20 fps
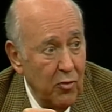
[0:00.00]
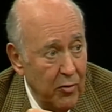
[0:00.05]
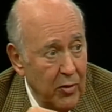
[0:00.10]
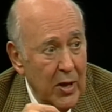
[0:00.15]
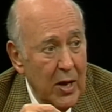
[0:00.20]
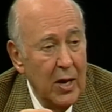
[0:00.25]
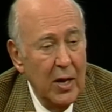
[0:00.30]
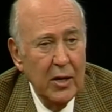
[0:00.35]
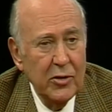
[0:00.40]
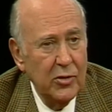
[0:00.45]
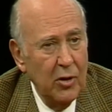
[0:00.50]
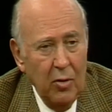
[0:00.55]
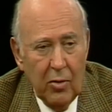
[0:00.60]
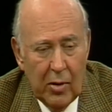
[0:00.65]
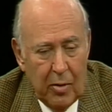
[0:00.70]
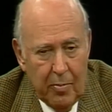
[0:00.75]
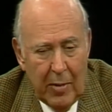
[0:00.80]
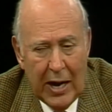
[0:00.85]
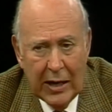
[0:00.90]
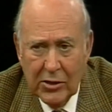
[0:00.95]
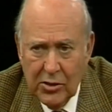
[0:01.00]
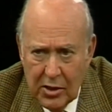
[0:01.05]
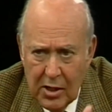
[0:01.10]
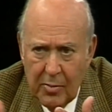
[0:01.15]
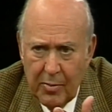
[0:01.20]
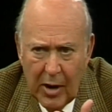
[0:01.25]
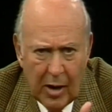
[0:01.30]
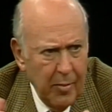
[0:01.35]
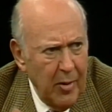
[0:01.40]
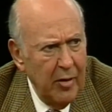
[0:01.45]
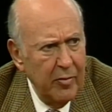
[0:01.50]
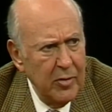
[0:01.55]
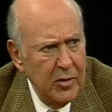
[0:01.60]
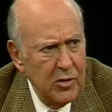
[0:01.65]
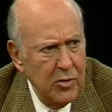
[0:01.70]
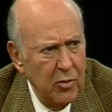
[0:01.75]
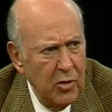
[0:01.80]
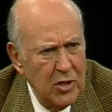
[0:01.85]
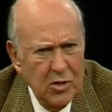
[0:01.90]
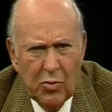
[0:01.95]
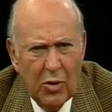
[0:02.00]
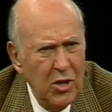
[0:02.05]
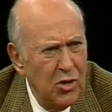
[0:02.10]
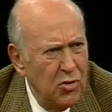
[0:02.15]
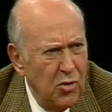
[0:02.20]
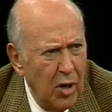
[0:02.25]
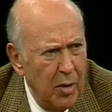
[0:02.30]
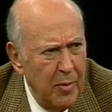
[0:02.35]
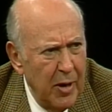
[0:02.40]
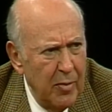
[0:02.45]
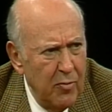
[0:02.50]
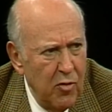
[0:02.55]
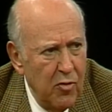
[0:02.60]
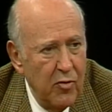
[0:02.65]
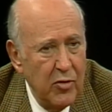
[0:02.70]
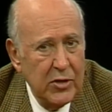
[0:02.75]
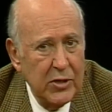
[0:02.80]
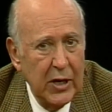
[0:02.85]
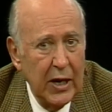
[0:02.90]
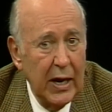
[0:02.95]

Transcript: movies. So Max Liebman, I remember he said, what are you talking about movies?